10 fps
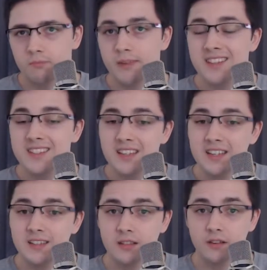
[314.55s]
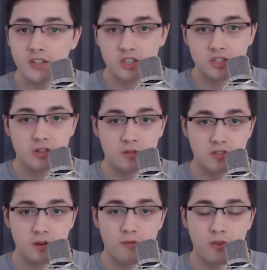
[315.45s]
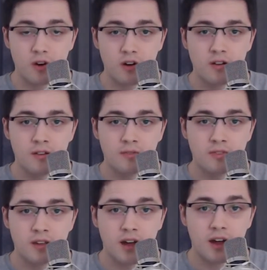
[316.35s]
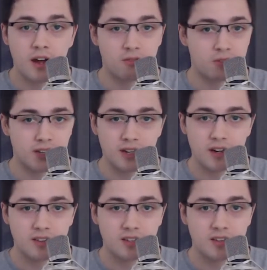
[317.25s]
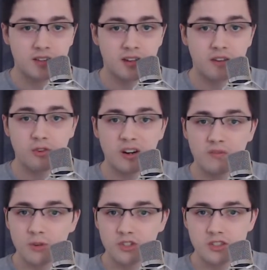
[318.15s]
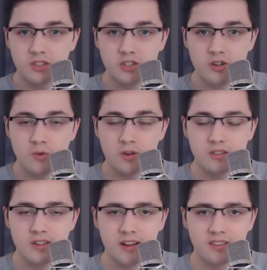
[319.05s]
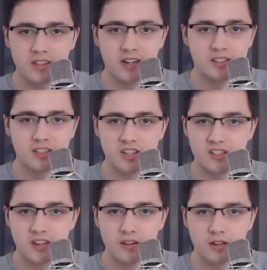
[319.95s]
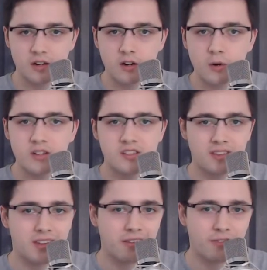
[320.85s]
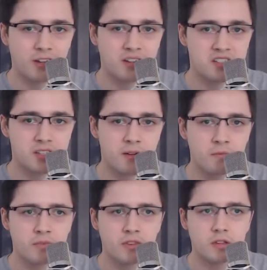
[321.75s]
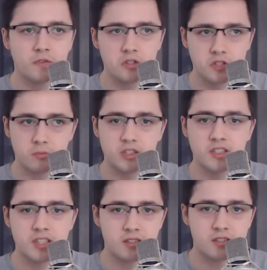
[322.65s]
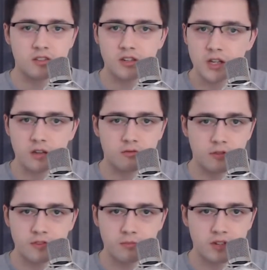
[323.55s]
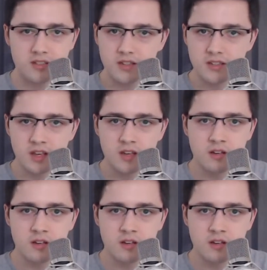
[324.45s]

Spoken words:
season of this show so far. I really liked it. If you haven't watched the show yet, I'd suggest you give it a go. It's on Netflix. The first couple of seasons are a little rough in places,